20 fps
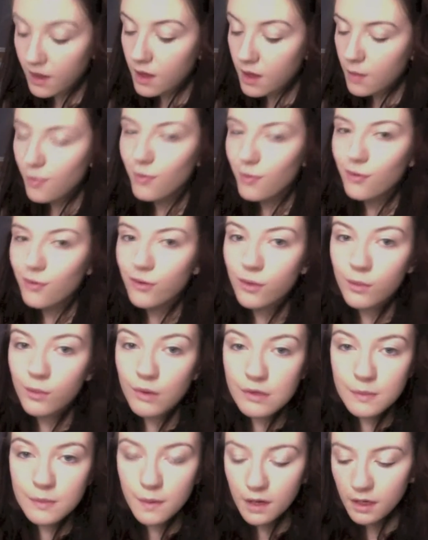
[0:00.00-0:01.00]
but for the
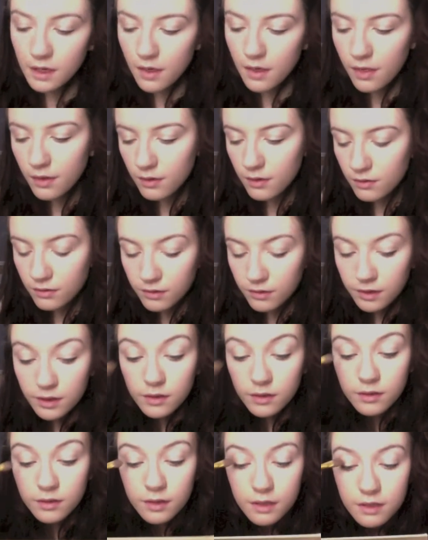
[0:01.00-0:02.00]
most part they're really,
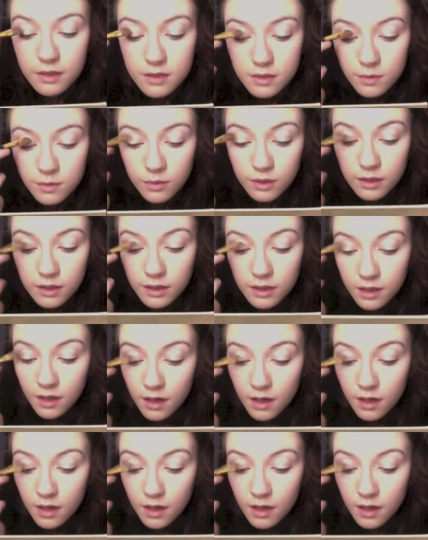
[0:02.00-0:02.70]
really shimmery.